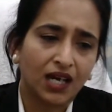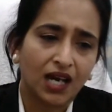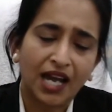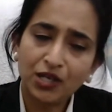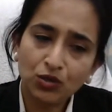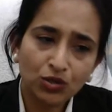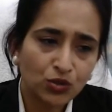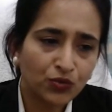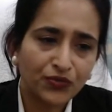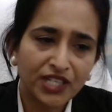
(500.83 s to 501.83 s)
I don't
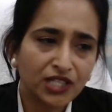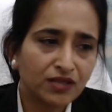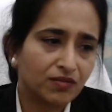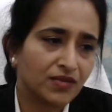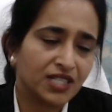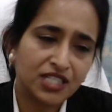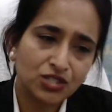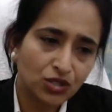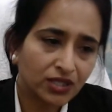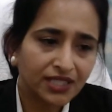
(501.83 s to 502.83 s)
know, it is
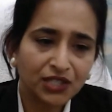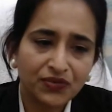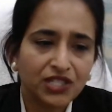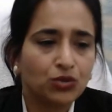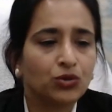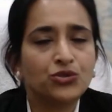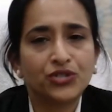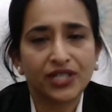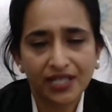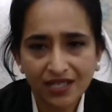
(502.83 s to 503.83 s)
not that we don't
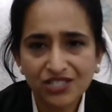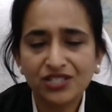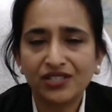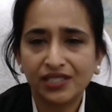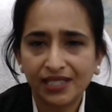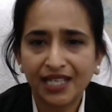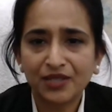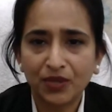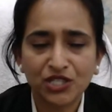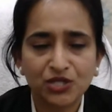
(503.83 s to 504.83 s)
train our children that
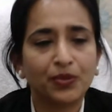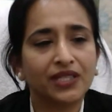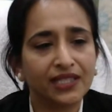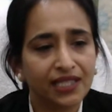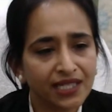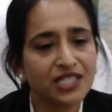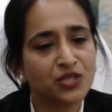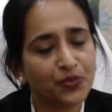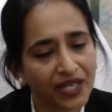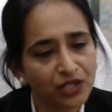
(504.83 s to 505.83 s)
much, but then in
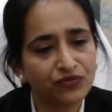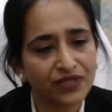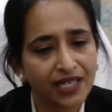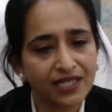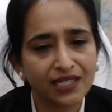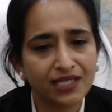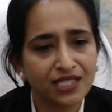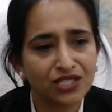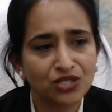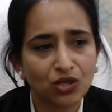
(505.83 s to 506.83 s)
spite of that, it
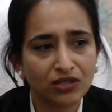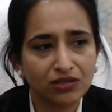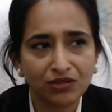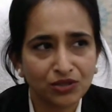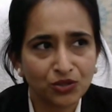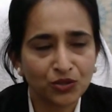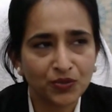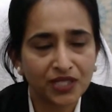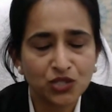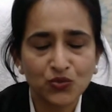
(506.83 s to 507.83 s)
is not, you know,
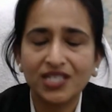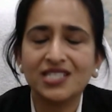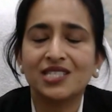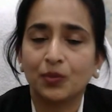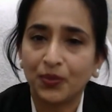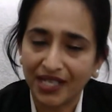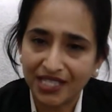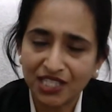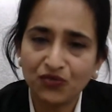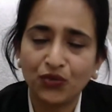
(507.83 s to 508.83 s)
it is very
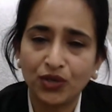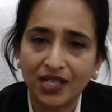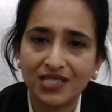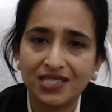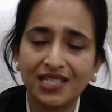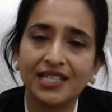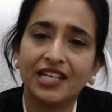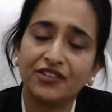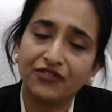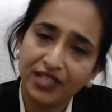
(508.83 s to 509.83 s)
surprising for us that
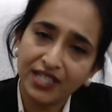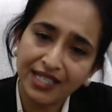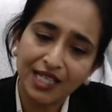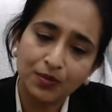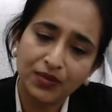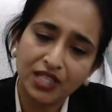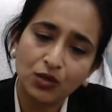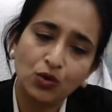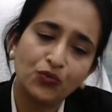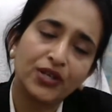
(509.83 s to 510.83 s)
every time they
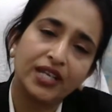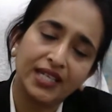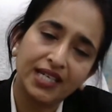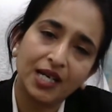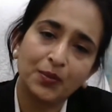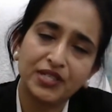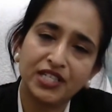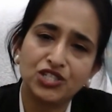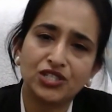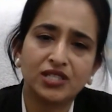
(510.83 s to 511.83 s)
go for any
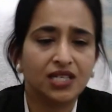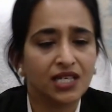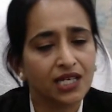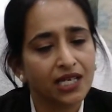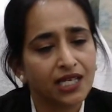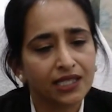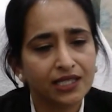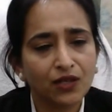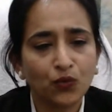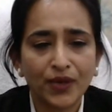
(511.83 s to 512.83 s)
competition,
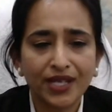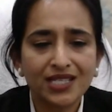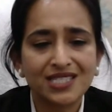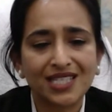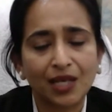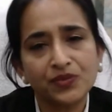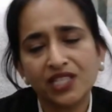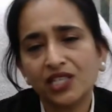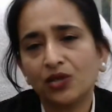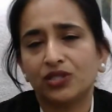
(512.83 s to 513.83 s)
they win
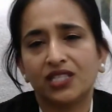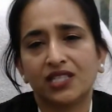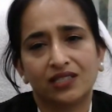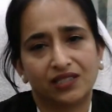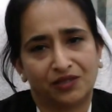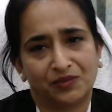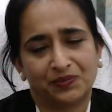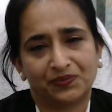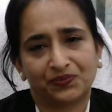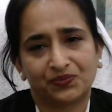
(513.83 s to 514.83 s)
something or the other.
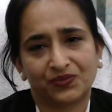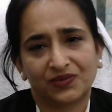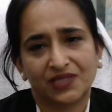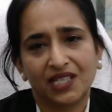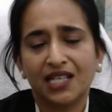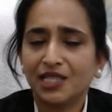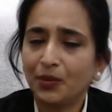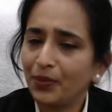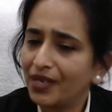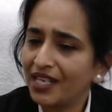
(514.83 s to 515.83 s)
They
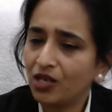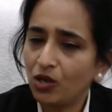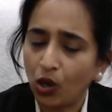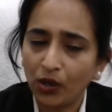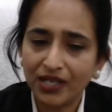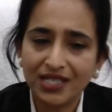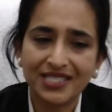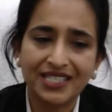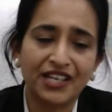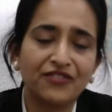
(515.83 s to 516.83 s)
bring laurels
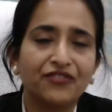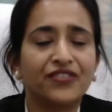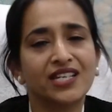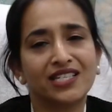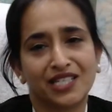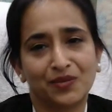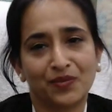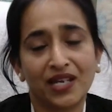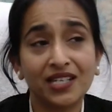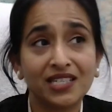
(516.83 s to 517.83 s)
every time.
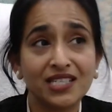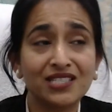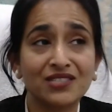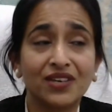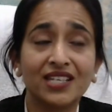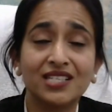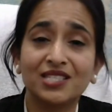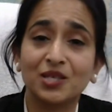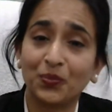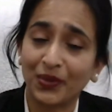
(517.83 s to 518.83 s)
And it is very
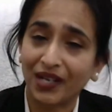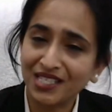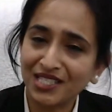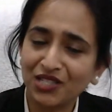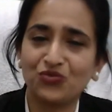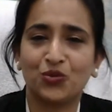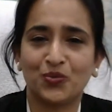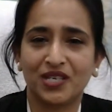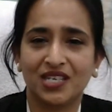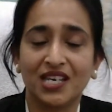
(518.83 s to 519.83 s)
surprising for
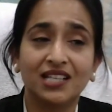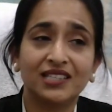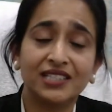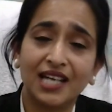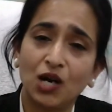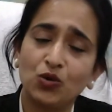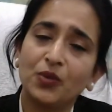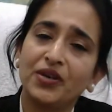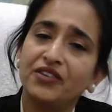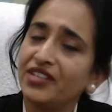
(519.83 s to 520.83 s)
me that how
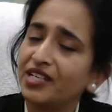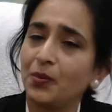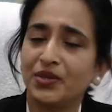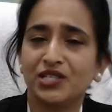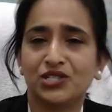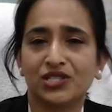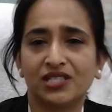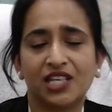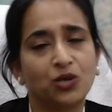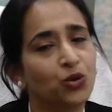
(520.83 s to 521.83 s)
come every competition
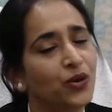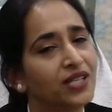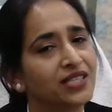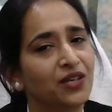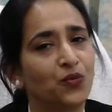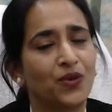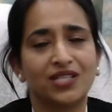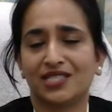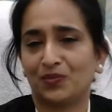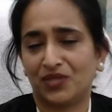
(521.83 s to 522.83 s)
they go and they win
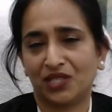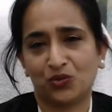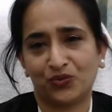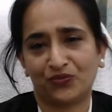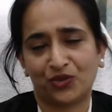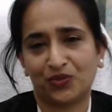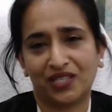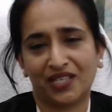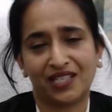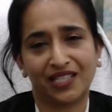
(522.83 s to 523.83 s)
something from
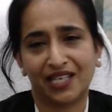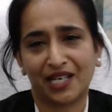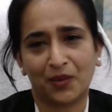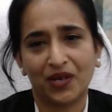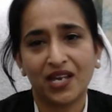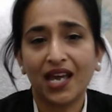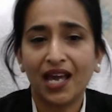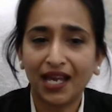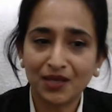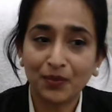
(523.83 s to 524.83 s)
there and they come.
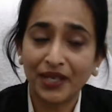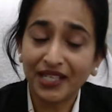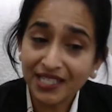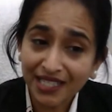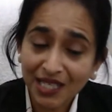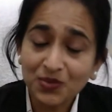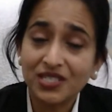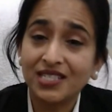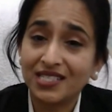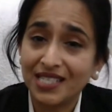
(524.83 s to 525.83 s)
And many a times
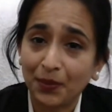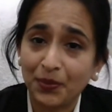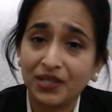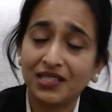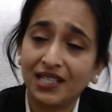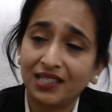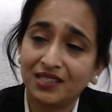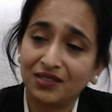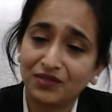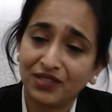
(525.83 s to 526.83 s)
it has happened that
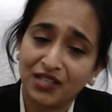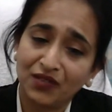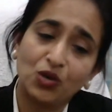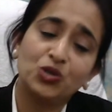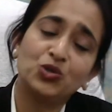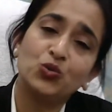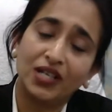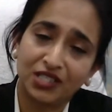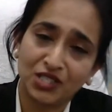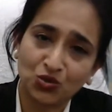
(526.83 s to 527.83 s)
they have gone to
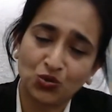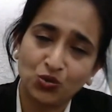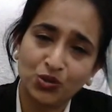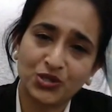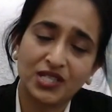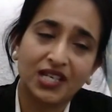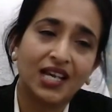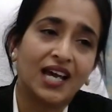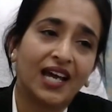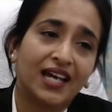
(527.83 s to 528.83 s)
other schools.
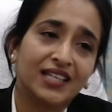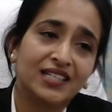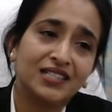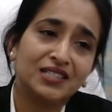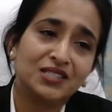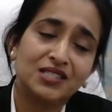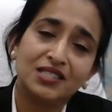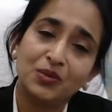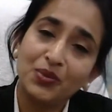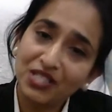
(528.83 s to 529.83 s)
And
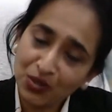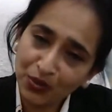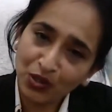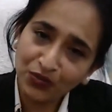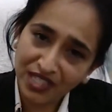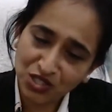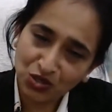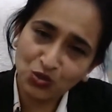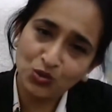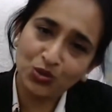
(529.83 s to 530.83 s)
the principal of that
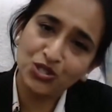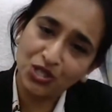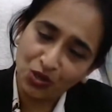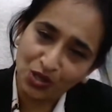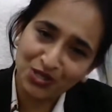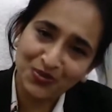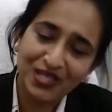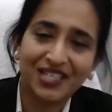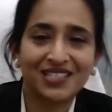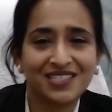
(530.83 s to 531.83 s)
school, she calls
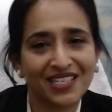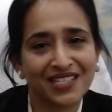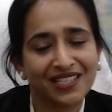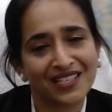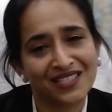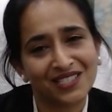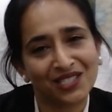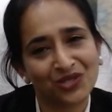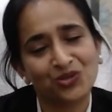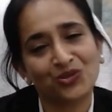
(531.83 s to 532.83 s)
me and say that,
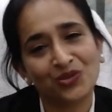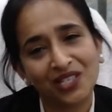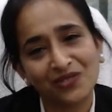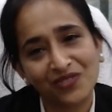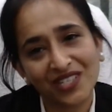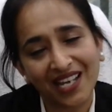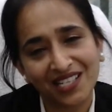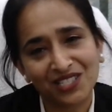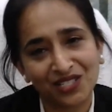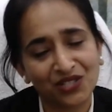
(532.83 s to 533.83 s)
you know, that we
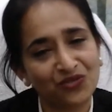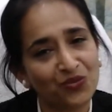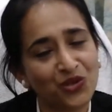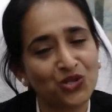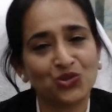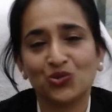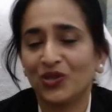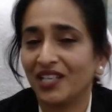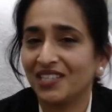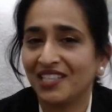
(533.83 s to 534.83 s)
had children from your school
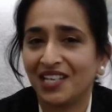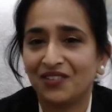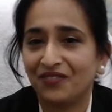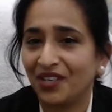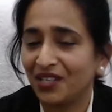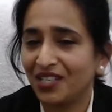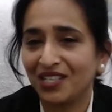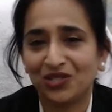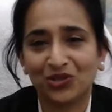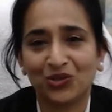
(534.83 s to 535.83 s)
and they are very,
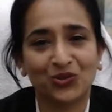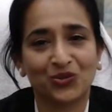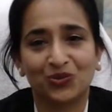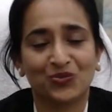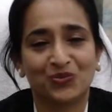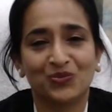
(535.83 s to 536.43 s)
you know,